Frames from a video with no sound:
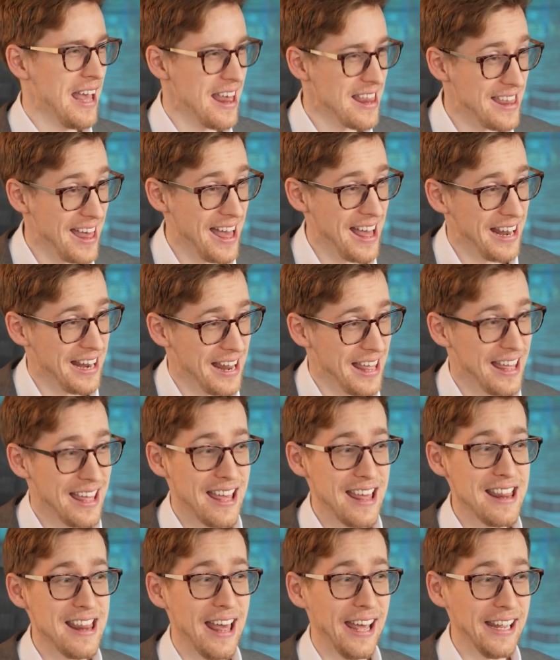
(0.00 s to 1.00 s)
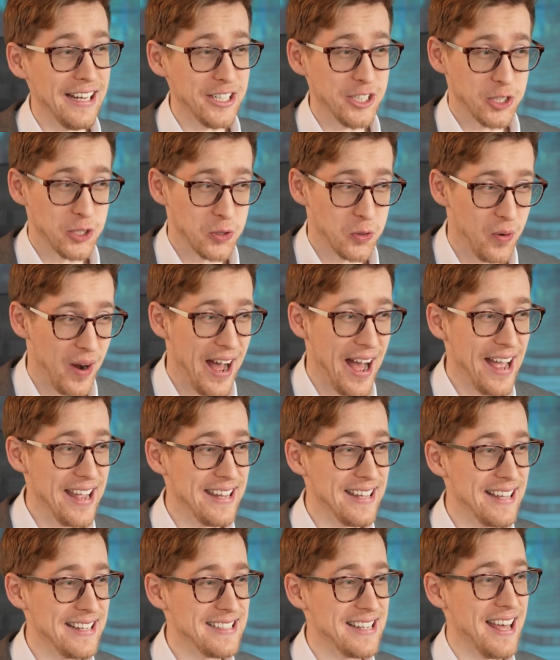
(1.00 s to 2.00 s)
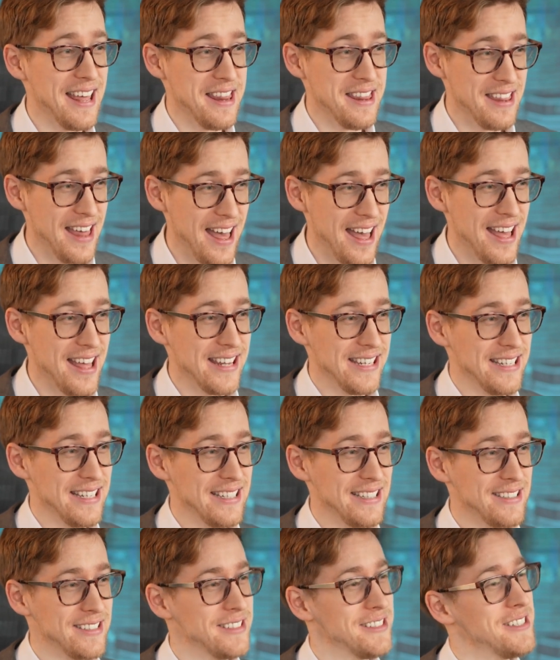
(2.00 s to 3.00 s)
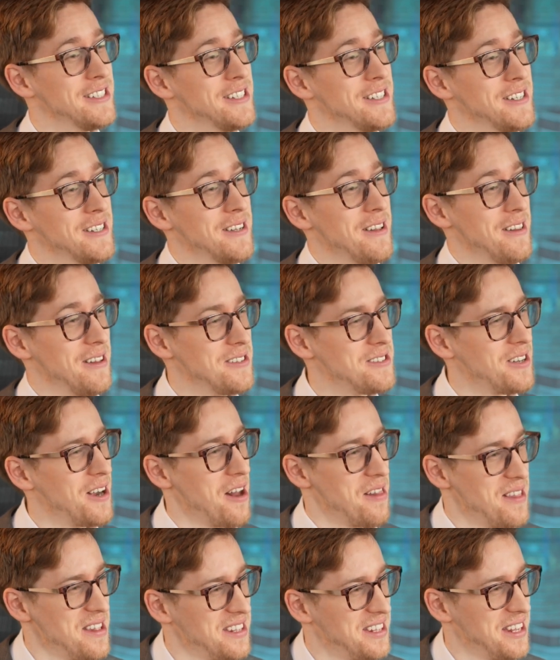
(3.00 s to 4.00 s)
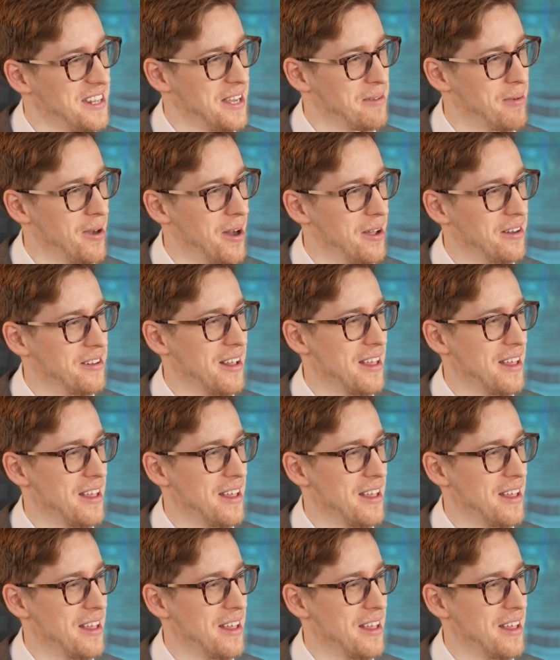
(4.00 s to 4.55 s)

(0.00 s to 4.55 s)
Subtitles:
Then they try it. And then they start thinking about it.